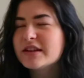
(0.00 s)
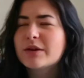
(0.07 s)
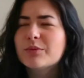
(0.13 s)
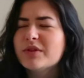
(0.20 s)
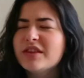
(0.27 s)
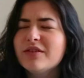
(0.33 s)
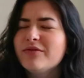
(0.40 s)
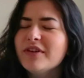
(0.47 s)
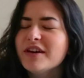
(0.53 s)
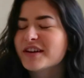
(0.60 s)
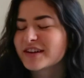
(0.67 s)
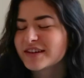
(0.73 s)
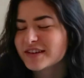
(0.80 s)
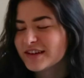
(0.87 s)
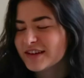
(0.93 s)
like what the
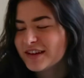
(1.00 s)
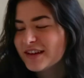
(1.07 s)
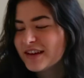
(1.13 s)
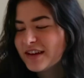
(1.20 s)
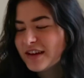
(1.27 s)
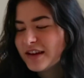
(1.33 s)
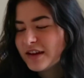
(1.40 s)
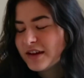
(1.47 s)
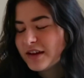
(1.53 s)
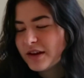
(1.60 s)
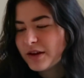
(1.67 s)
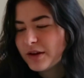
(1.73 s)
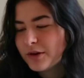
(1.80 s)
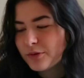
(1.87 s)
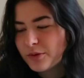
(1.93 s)
fuck?
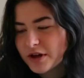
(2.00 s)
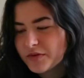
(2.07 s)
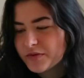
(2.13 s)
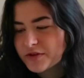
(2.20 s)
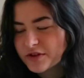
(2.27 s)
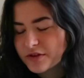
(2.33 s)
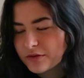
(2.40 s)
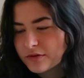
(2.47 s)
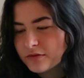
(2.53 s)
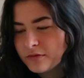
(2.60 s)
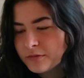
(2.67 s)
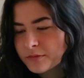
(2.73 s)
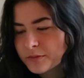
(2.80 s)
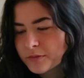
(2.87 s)
Ready for school?